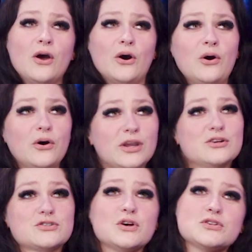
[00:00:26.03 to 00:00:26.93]
oh,
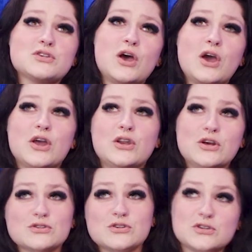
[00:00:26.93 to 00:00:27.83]
here's Dulce and
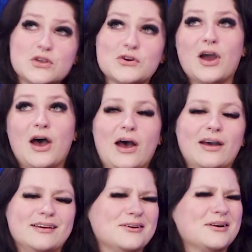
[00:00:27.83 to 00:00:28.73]
here's this other guy.
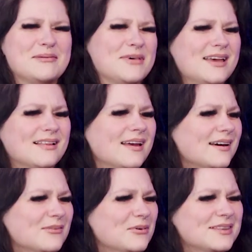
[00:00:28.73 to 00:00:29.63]
You know what I mean? Like, what